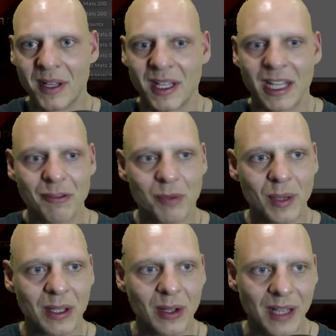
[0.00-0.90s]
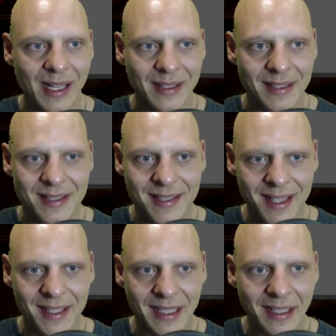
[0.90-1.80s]
If we look at the
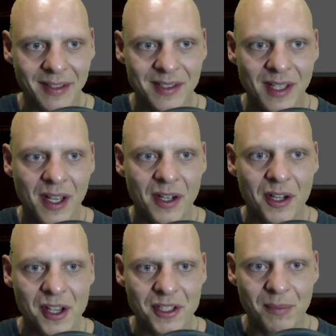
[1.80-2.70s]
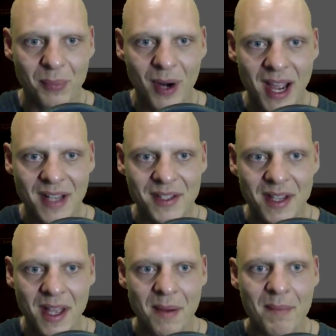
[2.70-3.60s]
settings, custom price,
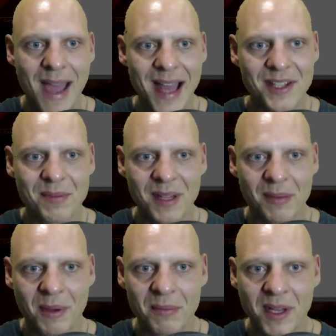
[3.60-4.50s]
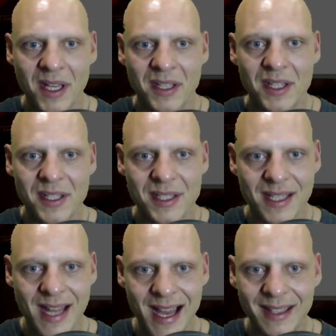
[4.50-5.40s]
MATS minimum does not